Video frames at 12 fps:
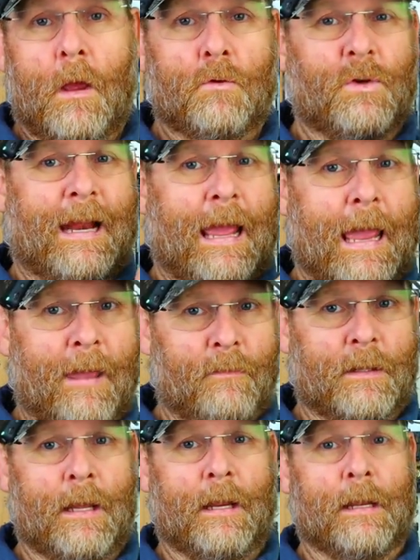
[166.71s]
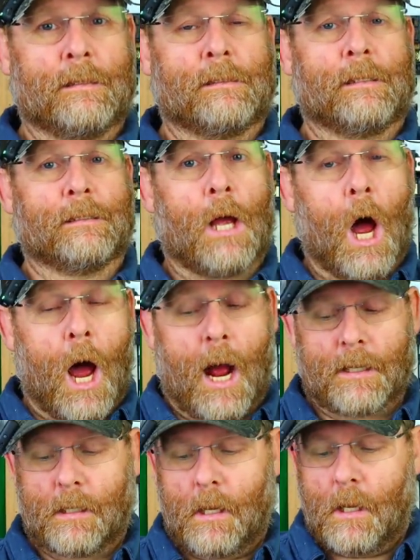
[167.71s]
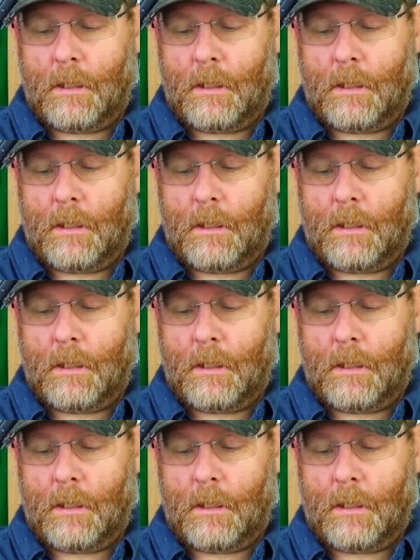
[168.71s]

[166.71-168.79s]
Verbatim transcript: Treat everything as, as hot.